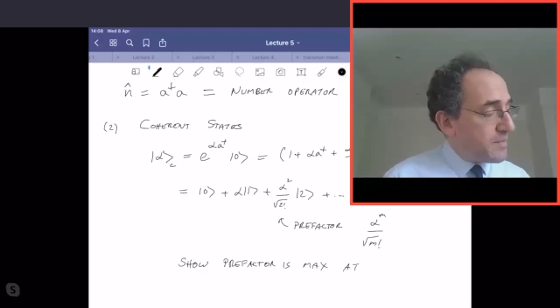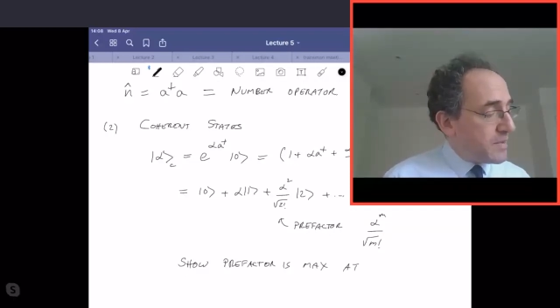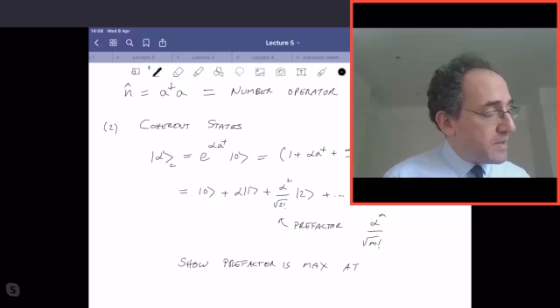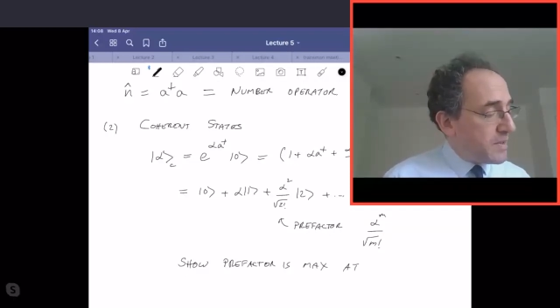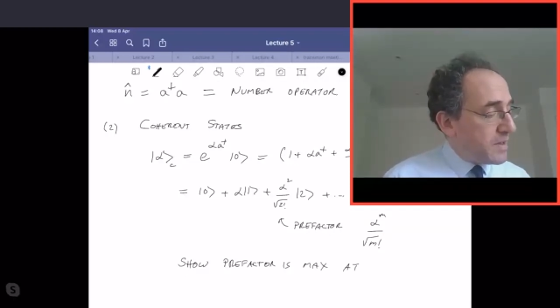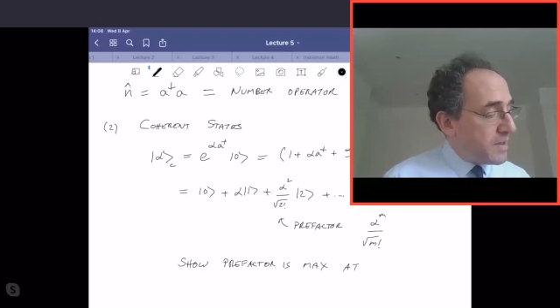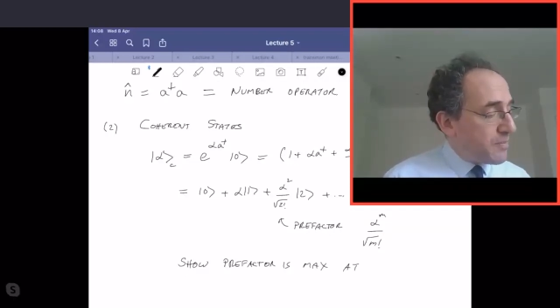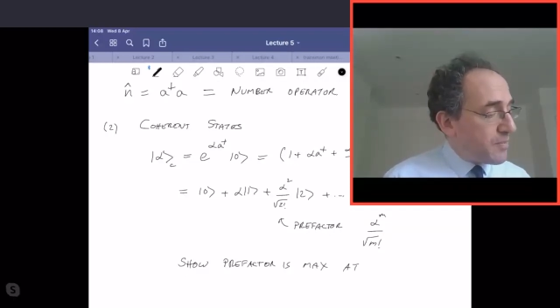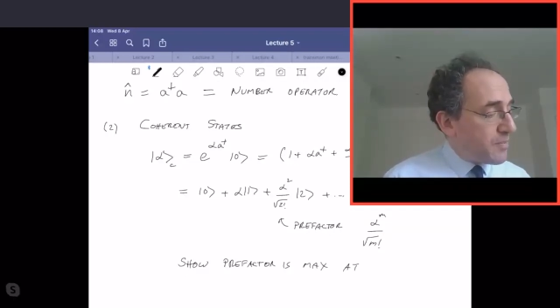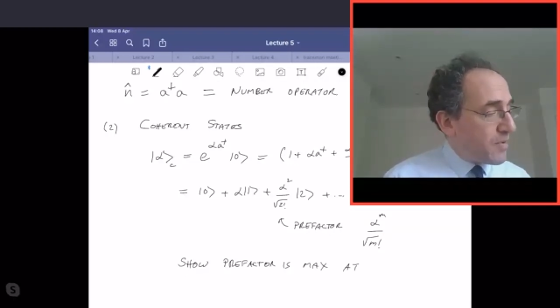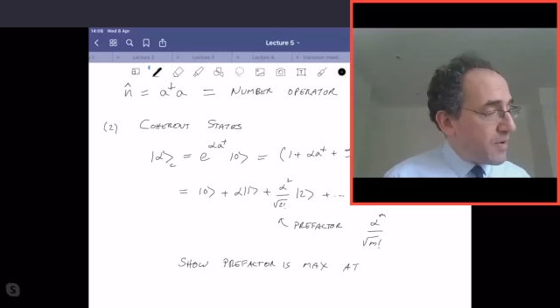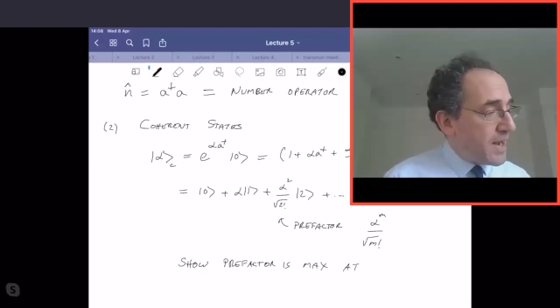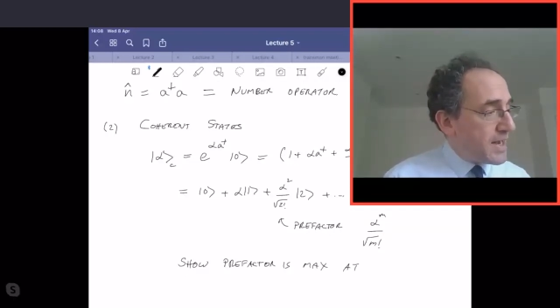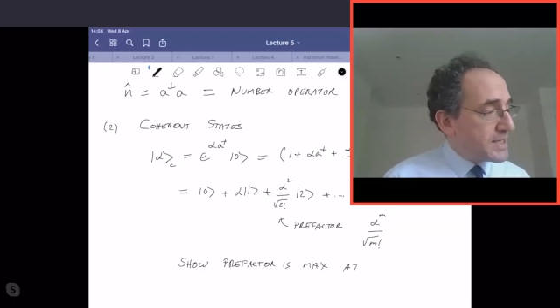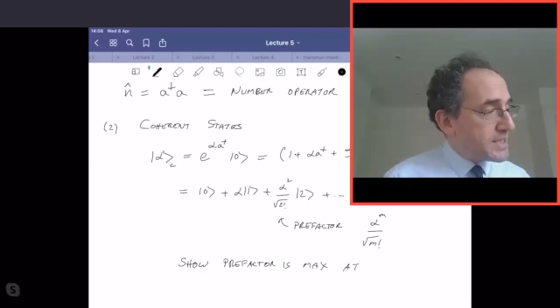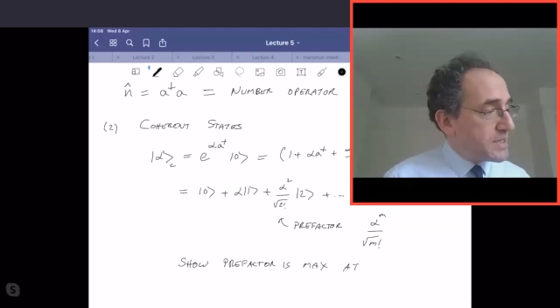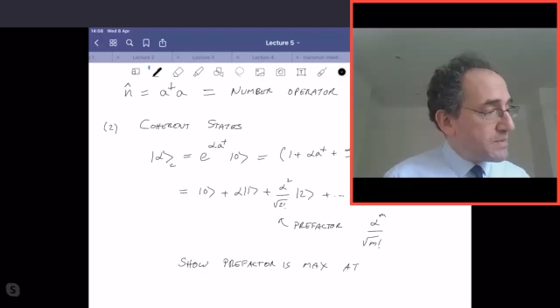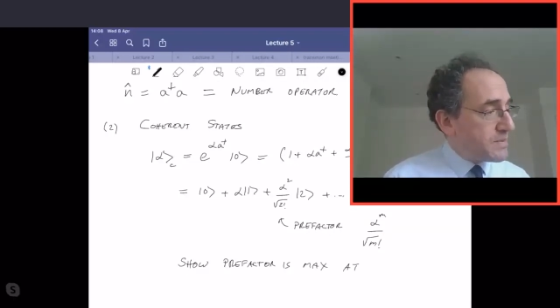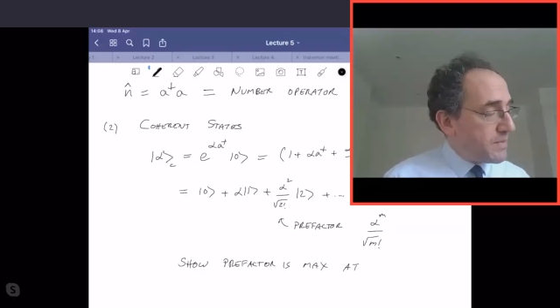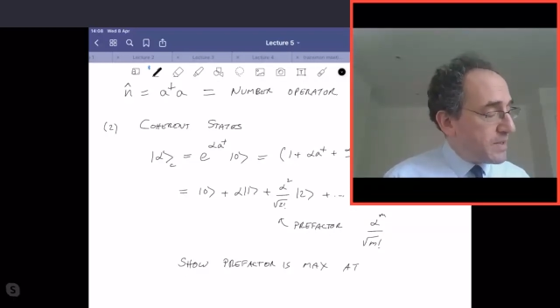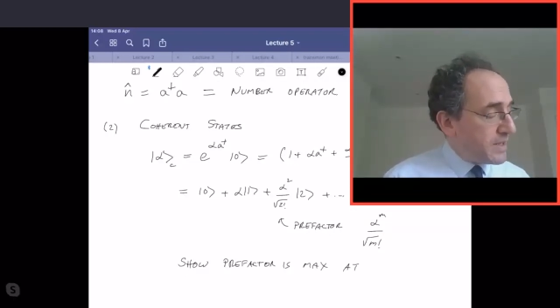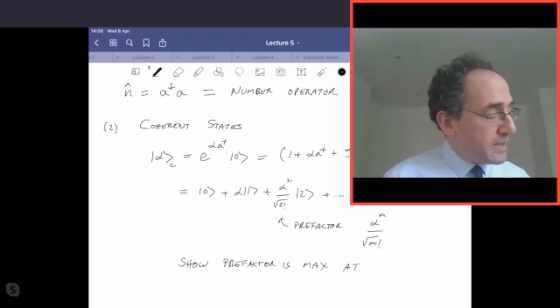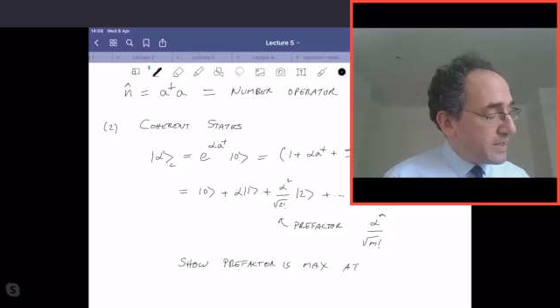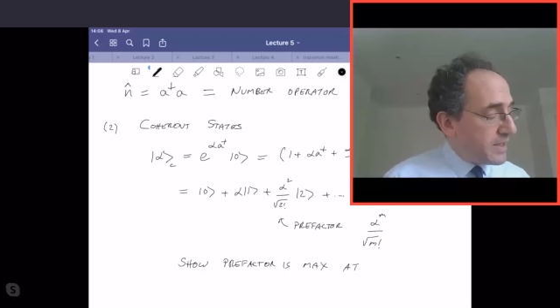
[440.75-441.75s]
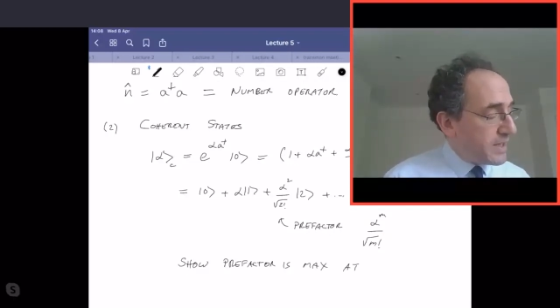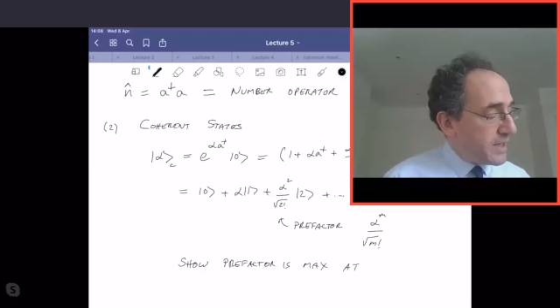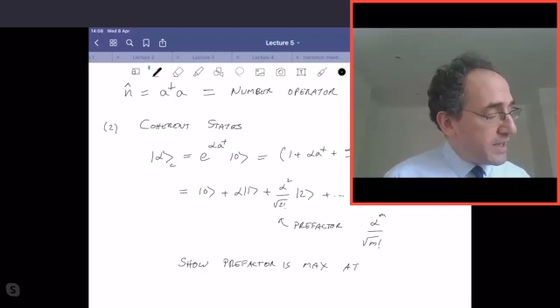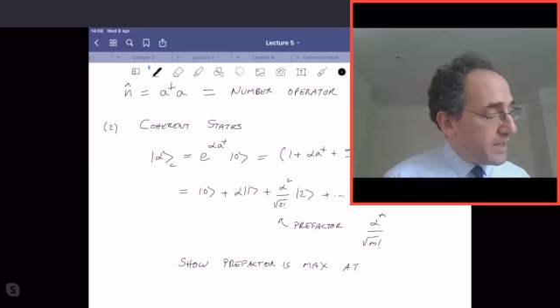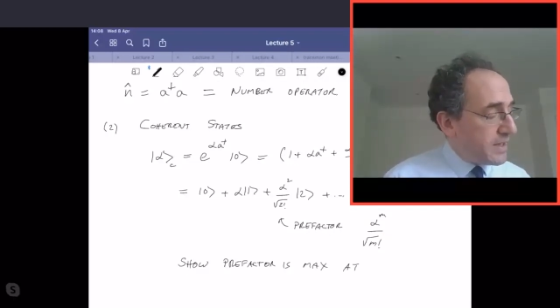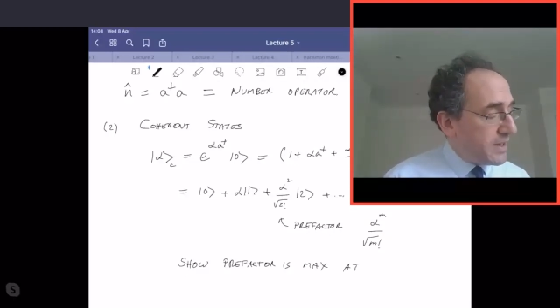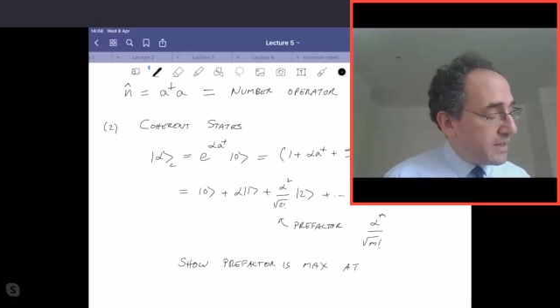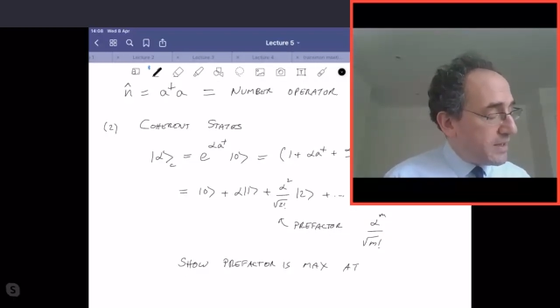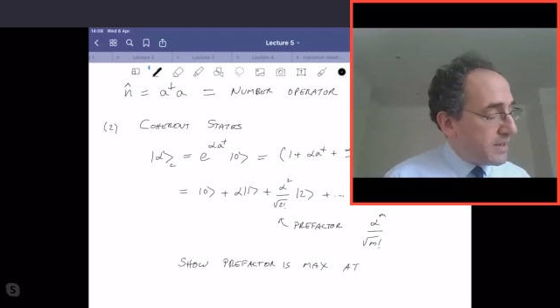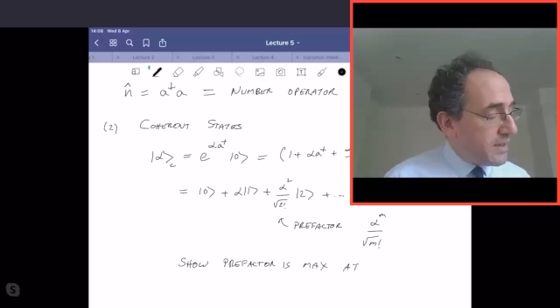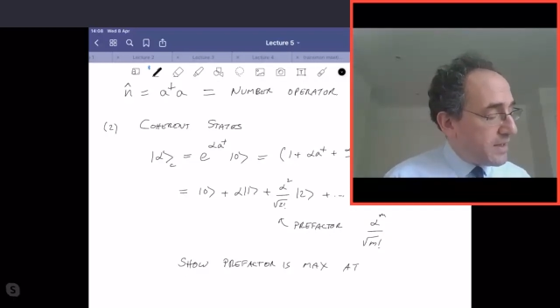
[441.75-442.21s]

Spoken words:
approximately